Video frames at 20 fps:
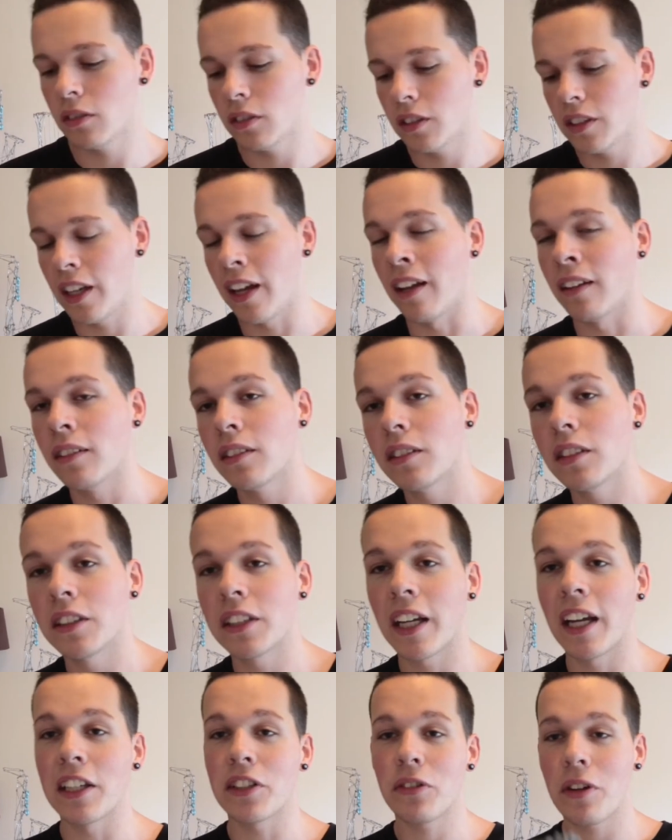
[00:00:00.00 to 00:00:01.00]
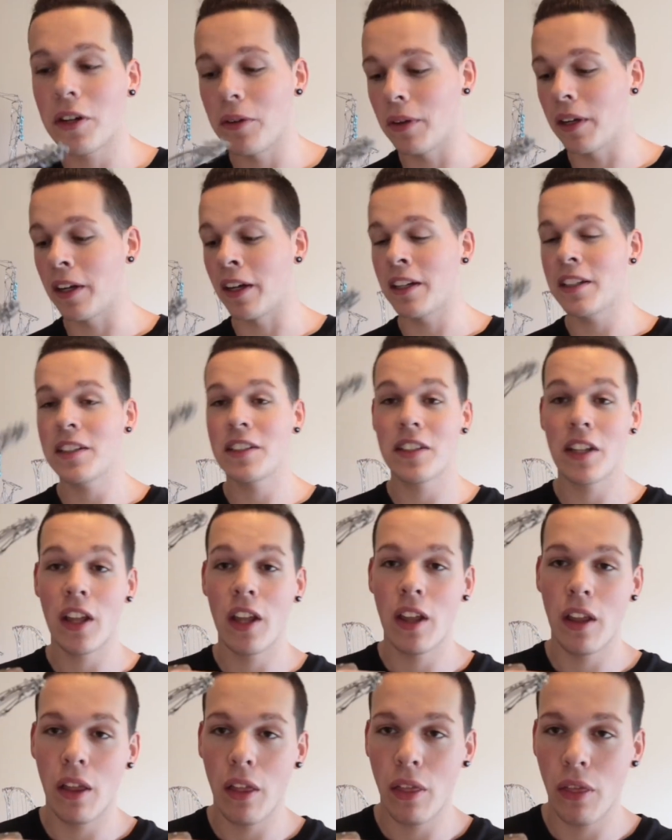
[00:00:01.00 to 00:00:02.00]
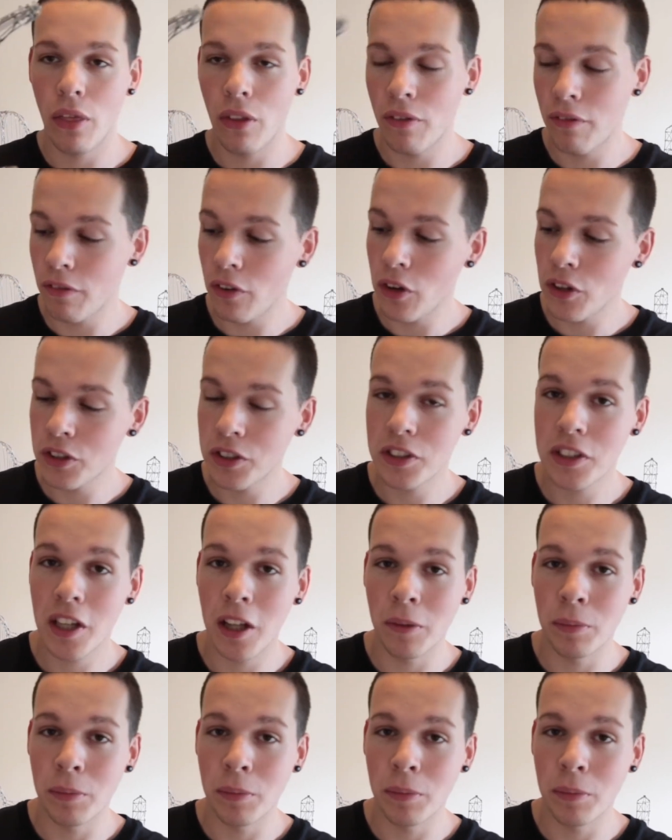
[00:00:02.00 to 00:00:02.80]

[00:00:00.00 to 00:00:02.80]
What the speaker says: Yeah, okay, so anyway guys, the first